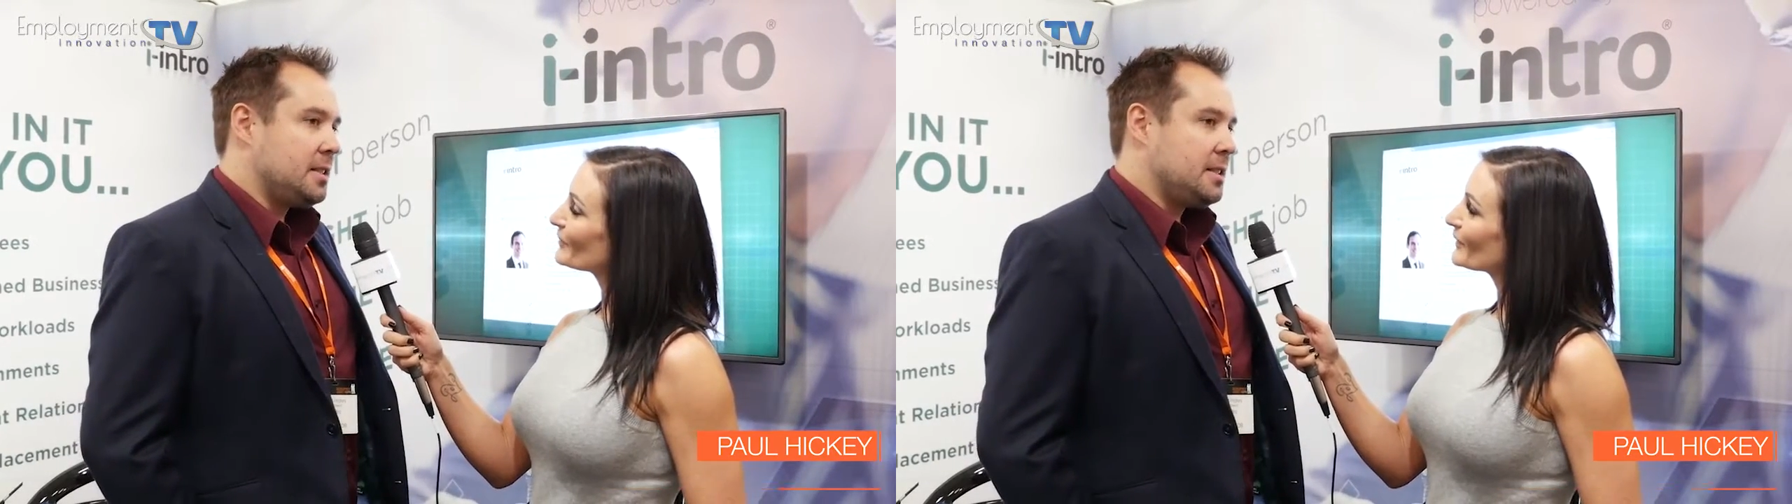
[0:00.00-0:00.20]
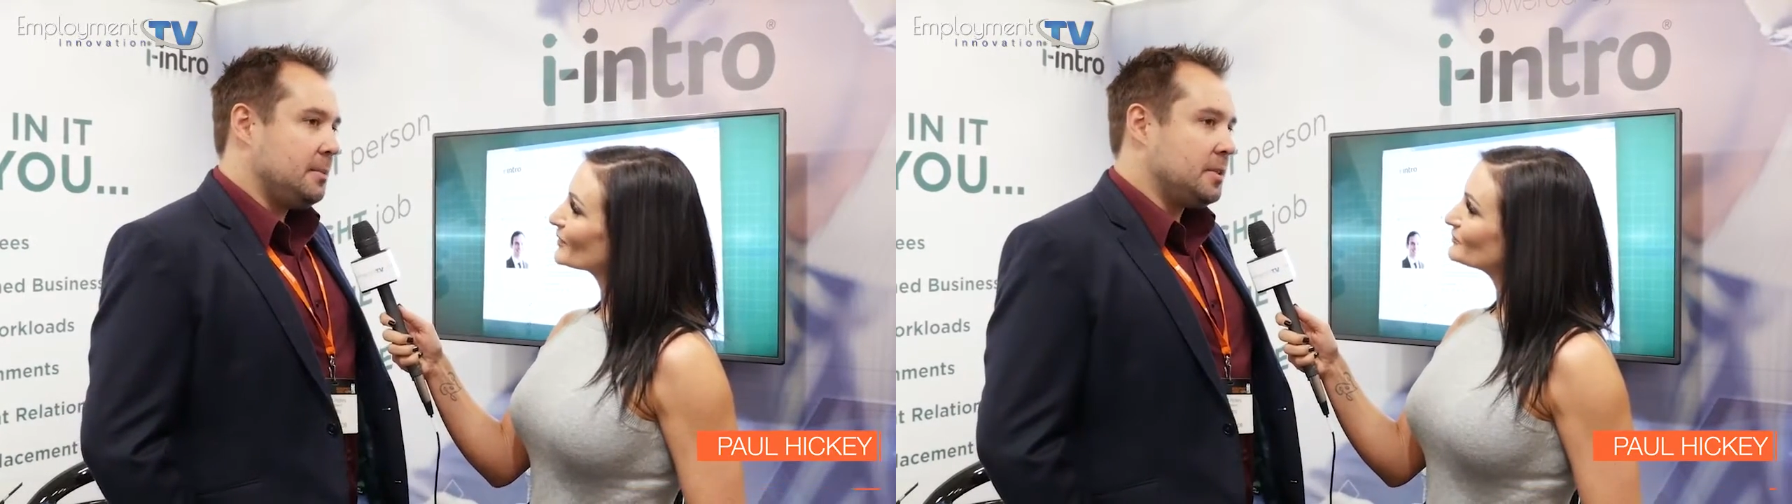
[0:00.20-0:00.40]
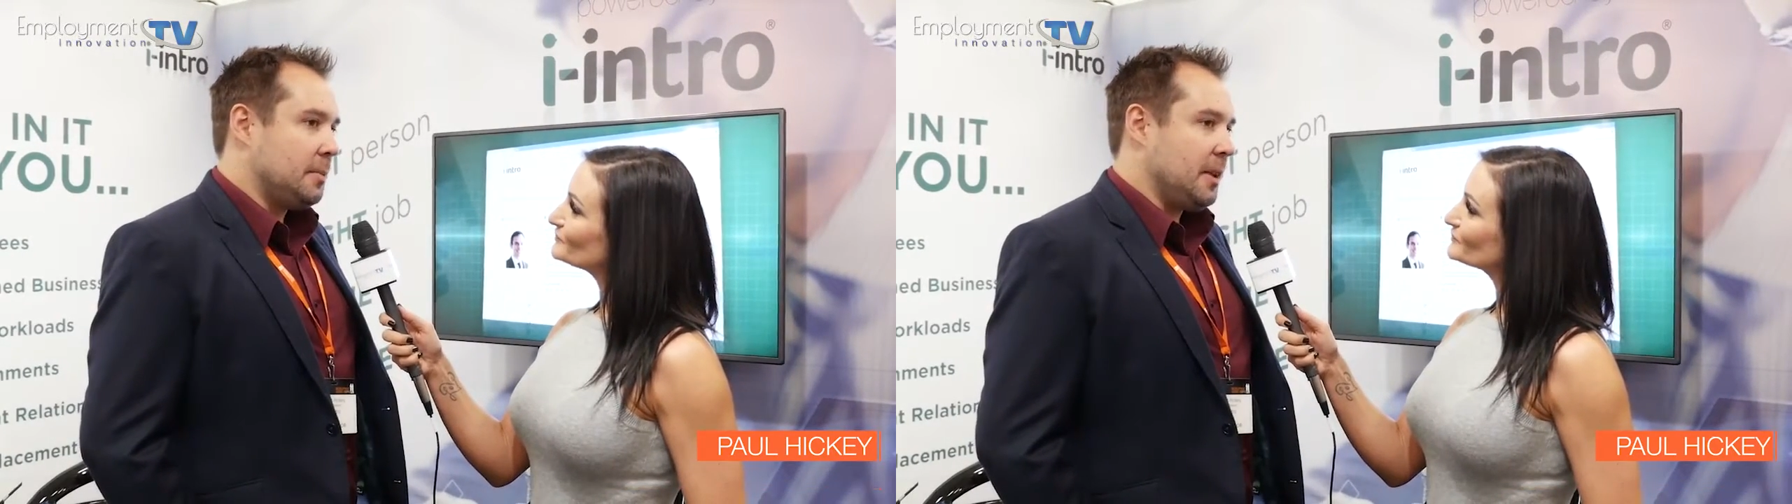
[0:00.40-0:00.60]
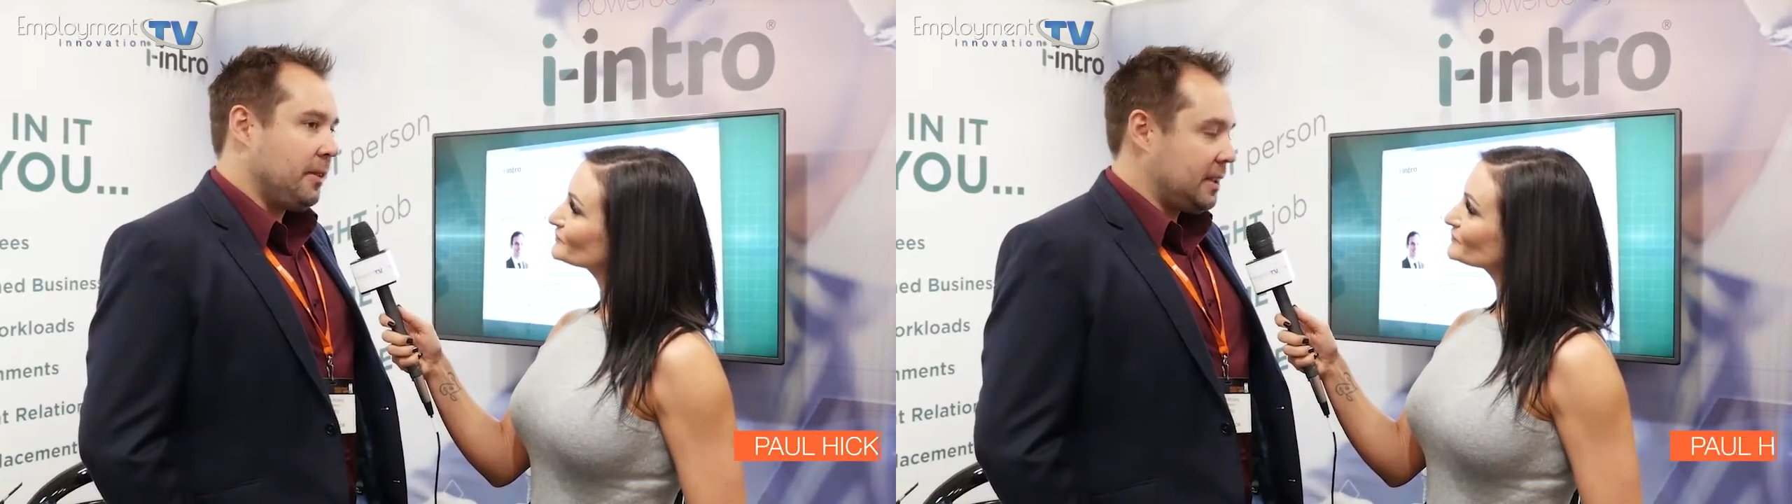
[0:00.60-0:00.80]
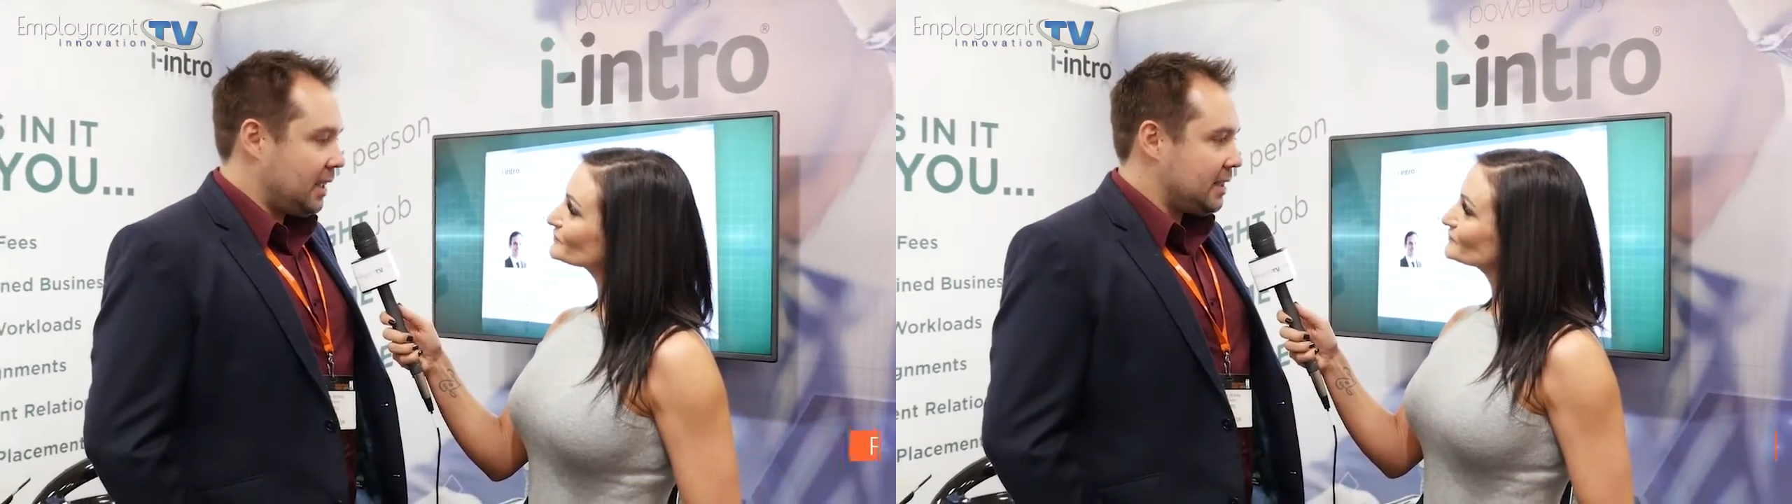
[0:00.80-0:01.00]
seemed to be
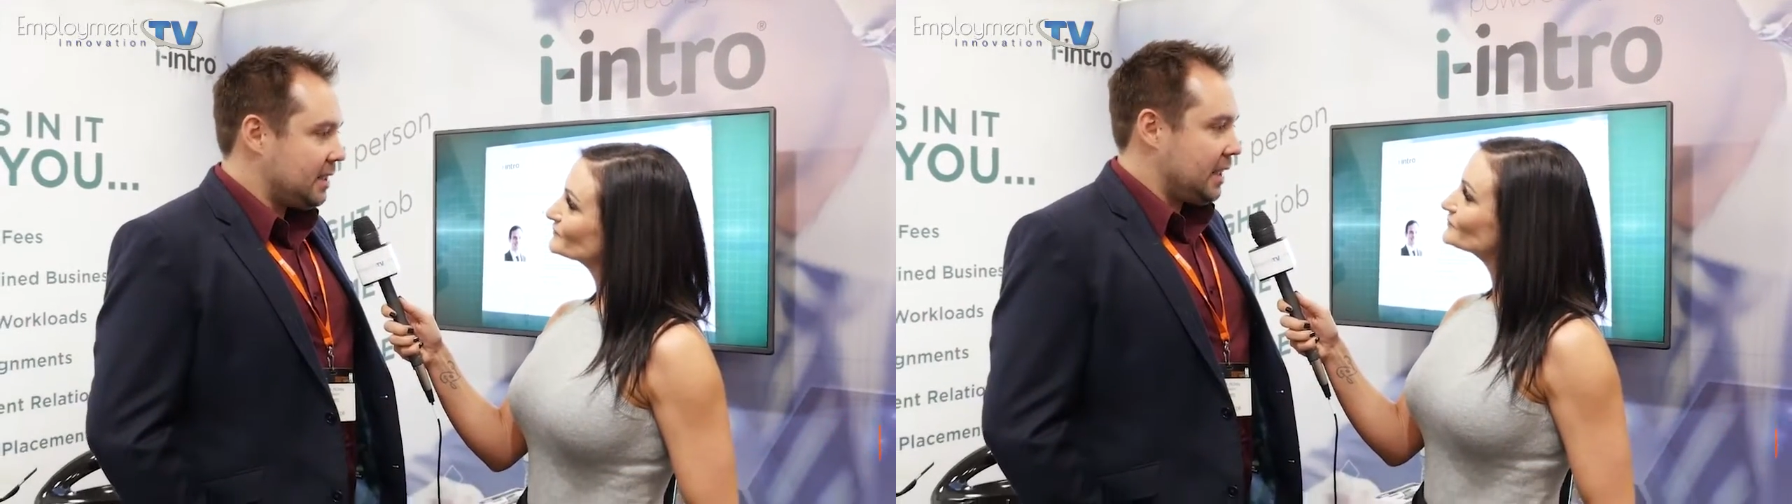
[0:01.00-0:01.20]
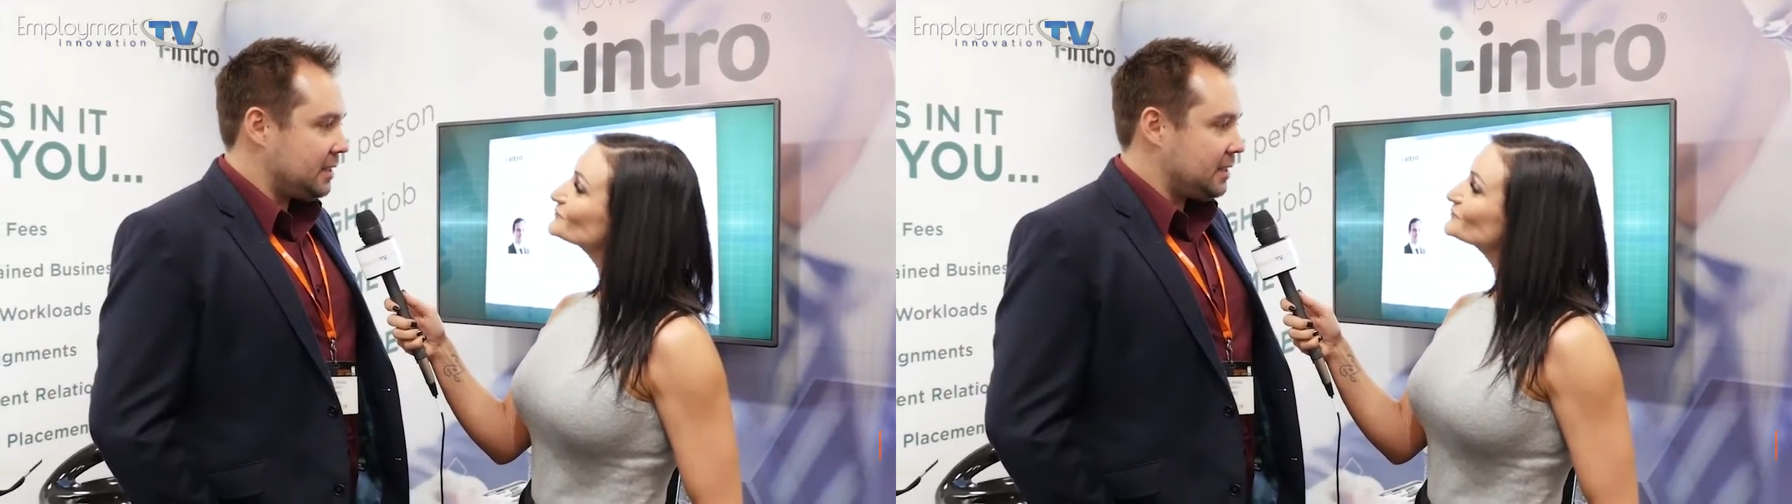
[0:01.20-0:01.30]
fantastic